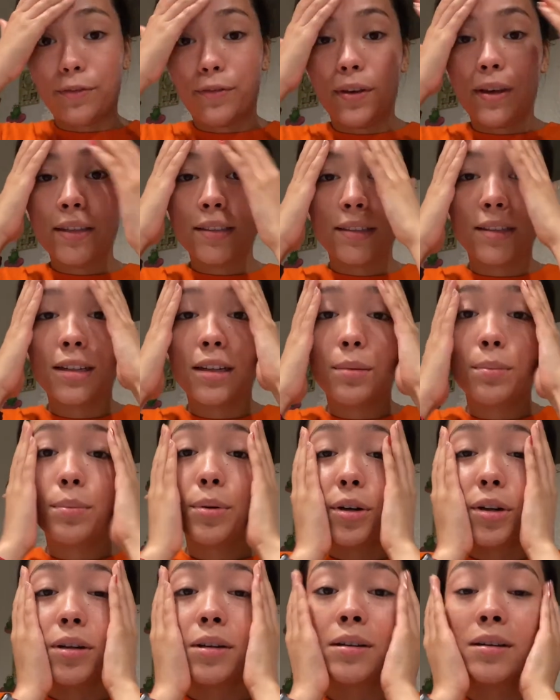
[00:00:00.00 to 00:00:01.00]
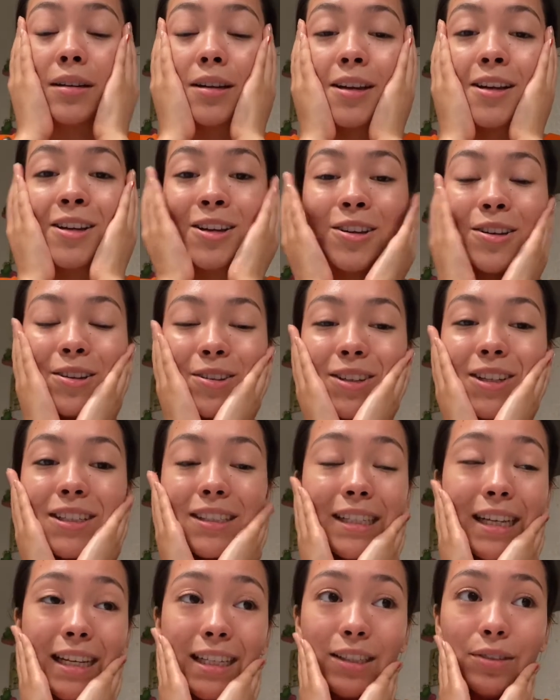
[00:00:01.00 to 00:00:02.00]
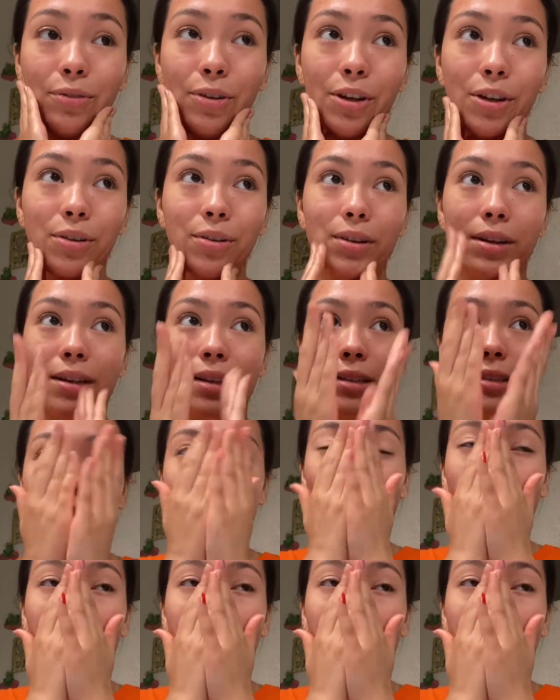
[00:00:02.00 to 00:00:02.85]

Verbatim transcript: face gonna burn because it has fragrance?